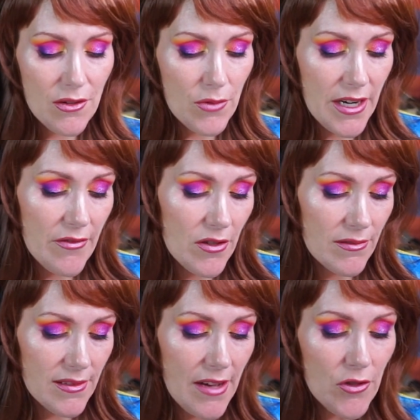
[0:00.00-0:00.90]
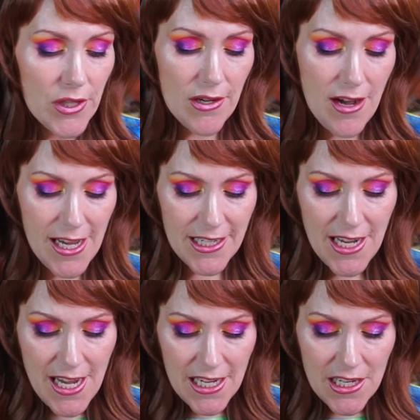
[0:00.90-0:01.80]
whatever level you're on,
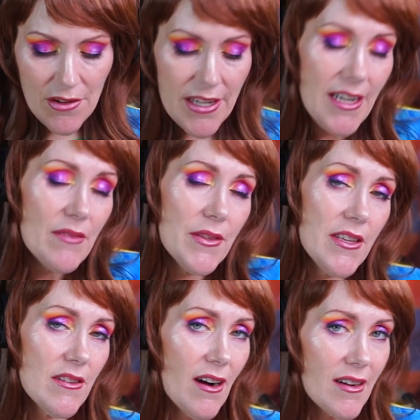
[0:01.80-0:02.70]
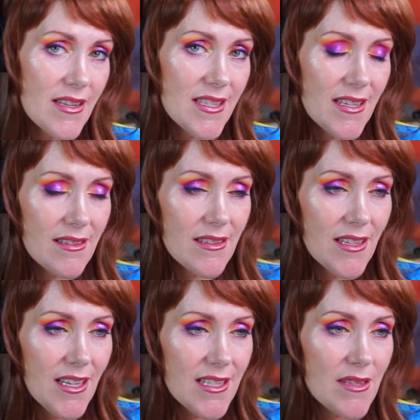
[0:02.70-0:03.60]
you know, connect with other artists. And
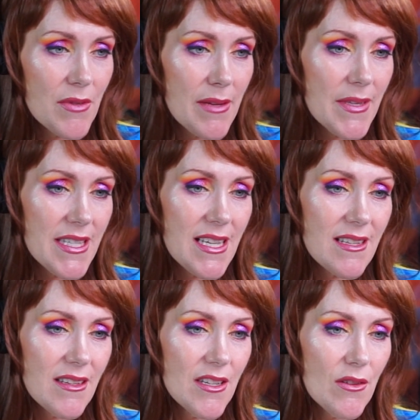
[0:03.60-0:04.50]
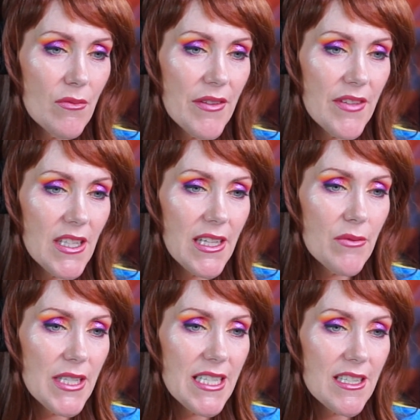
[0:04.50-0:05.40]
sometimes I think, you know, we feel like
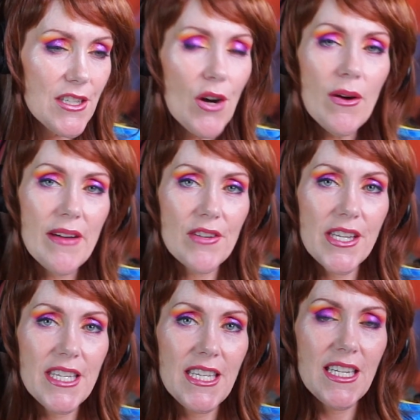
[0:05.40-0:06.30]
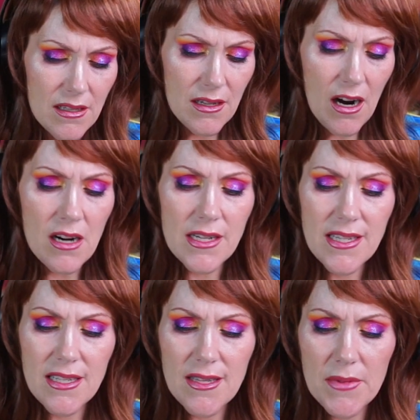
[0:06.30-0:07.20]
we need to know everything. Artists
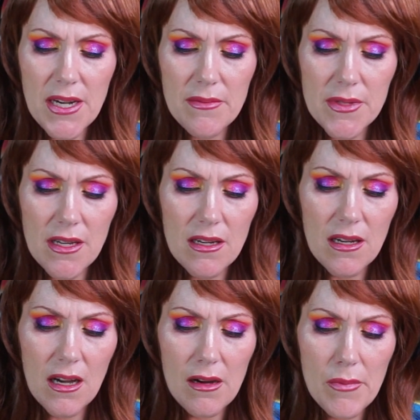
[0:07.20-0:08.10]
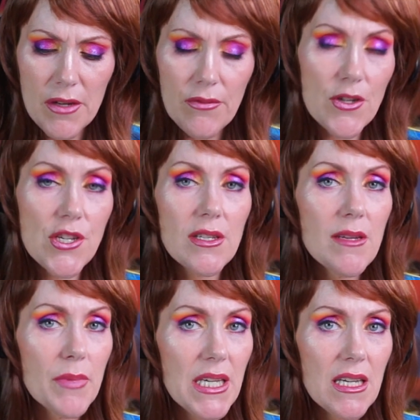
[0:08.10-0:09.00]
can sometimes
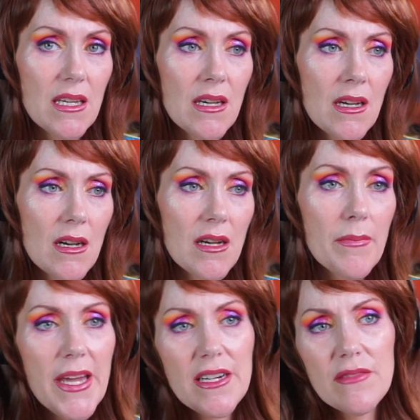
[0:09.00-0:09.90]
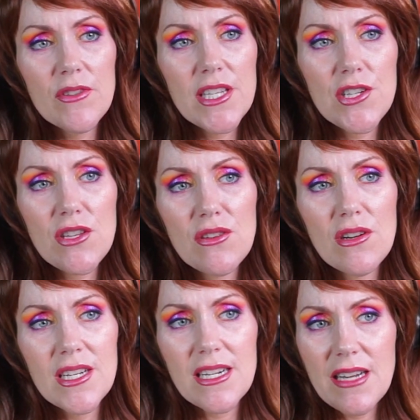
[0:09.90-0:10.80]
unfortunately be competitive with each other
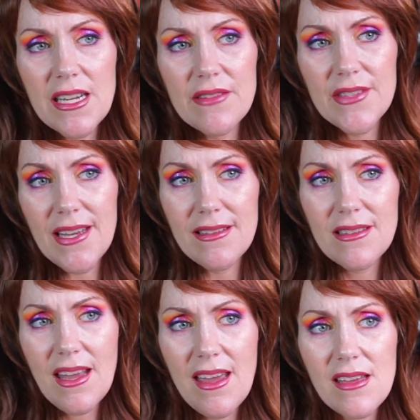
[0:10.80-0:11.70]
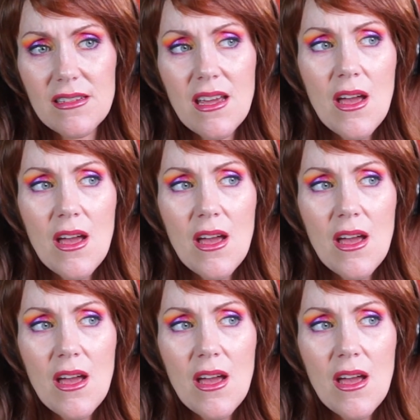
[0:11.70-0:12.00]
in a negative sense, and